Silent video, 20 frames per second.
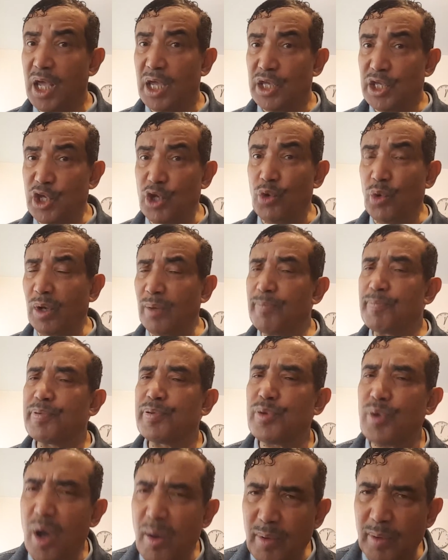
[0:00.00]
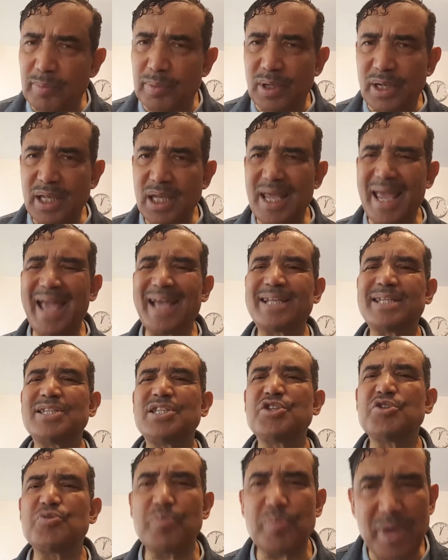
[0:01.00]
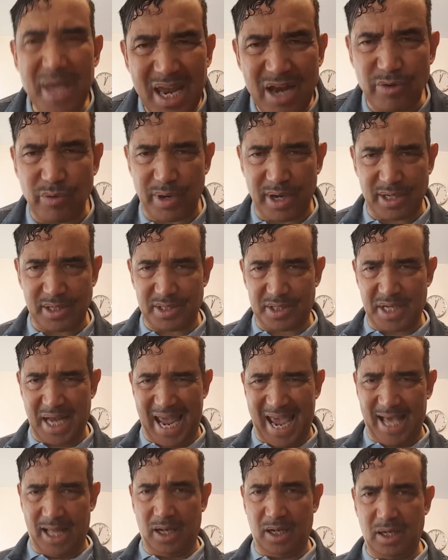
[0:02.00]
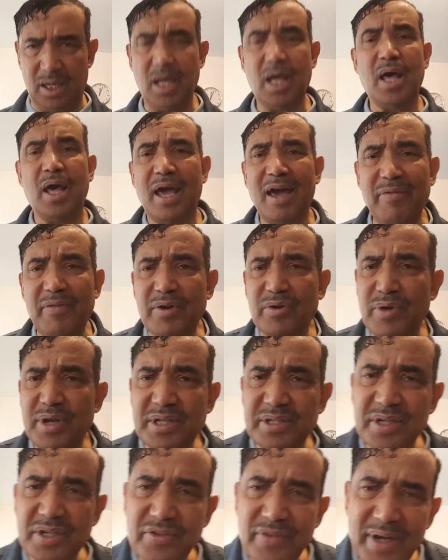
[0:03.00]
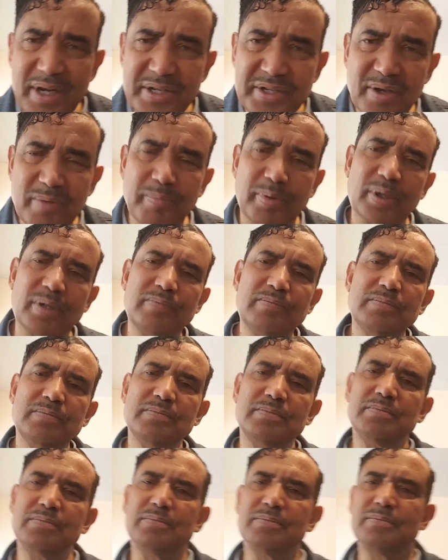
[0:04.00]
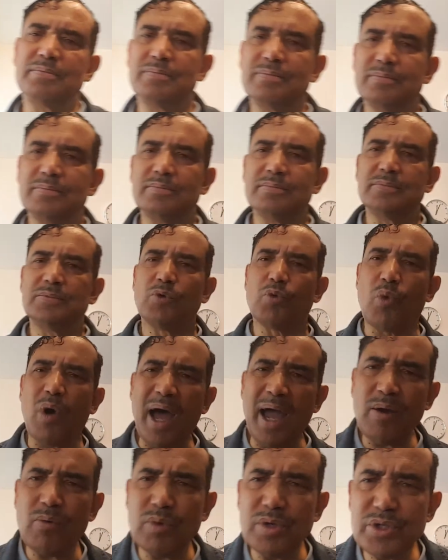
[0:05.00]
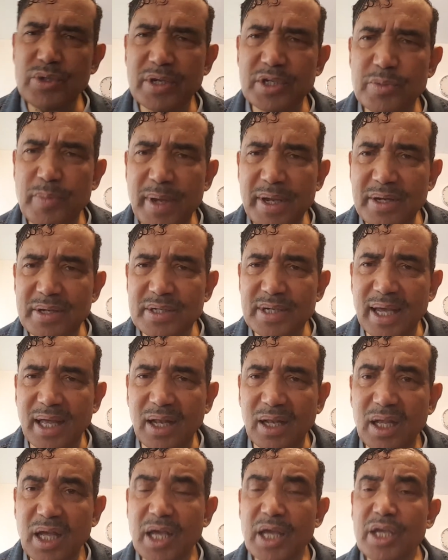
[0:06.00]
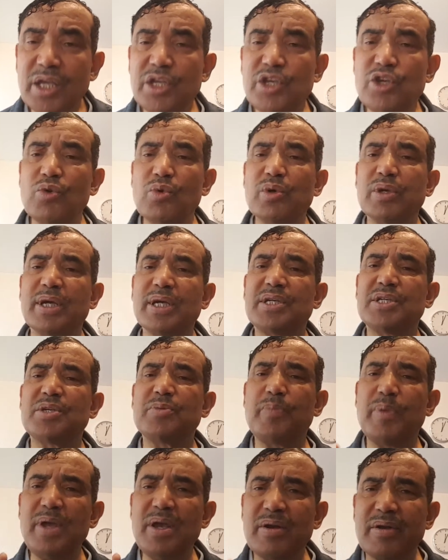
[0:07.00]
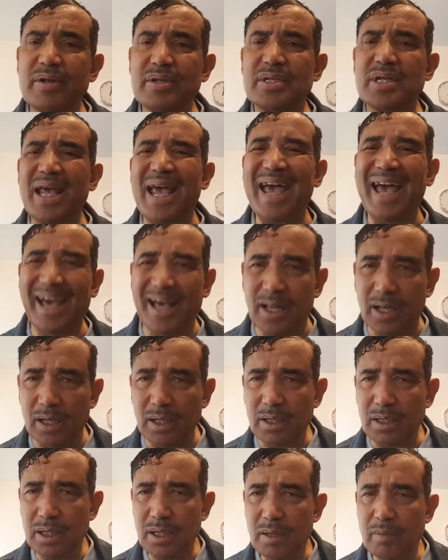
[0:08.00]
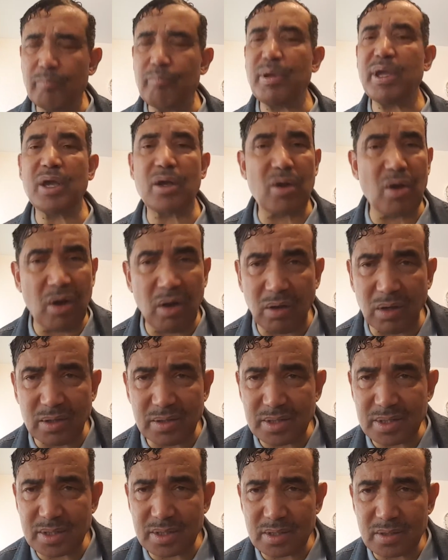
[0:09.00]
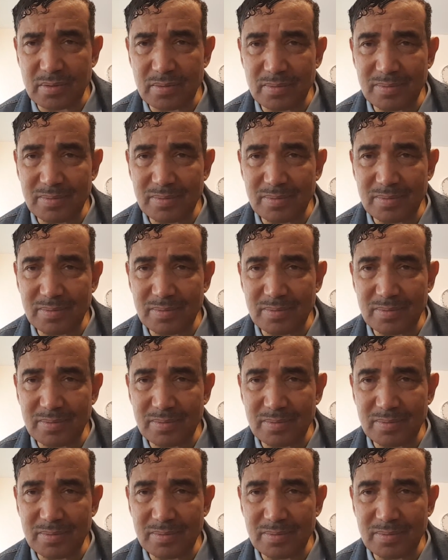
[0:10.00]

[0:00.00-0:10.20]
you will probably experience hell. And the reason is very simple. Why would you experience hell? You would experience hell because